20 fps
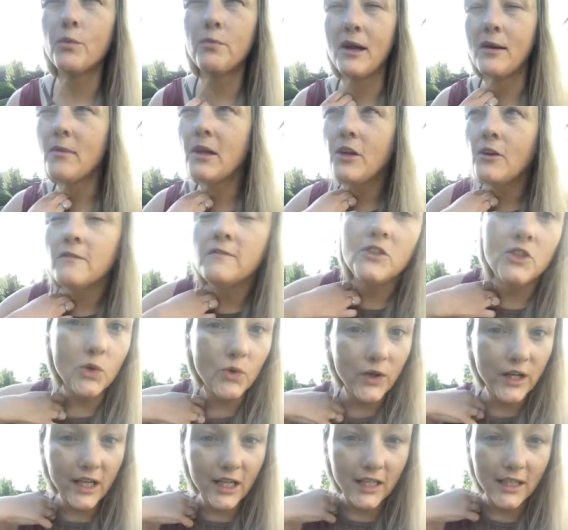maybe you've
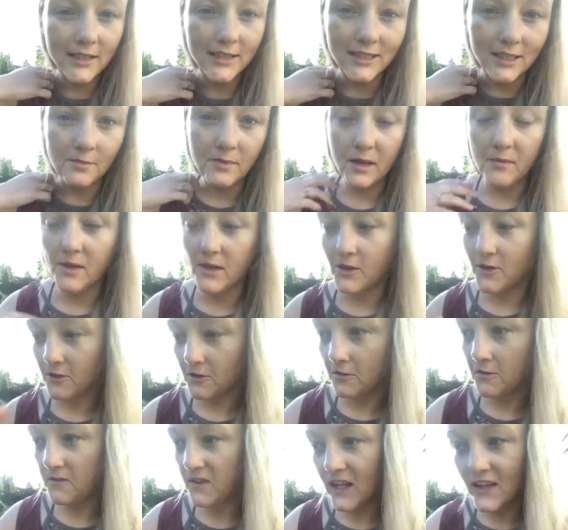joined and maybe
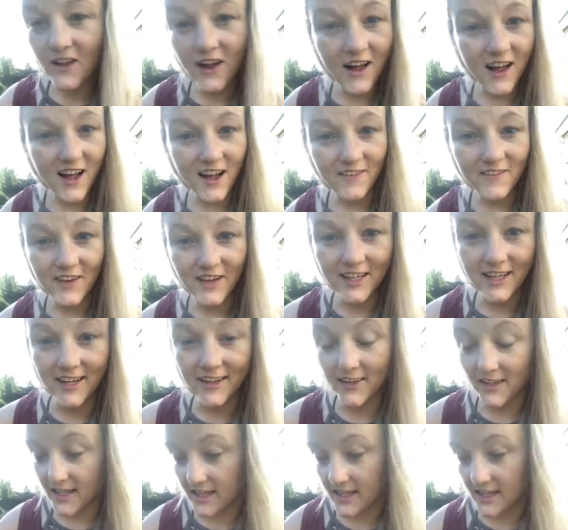you fell off and now the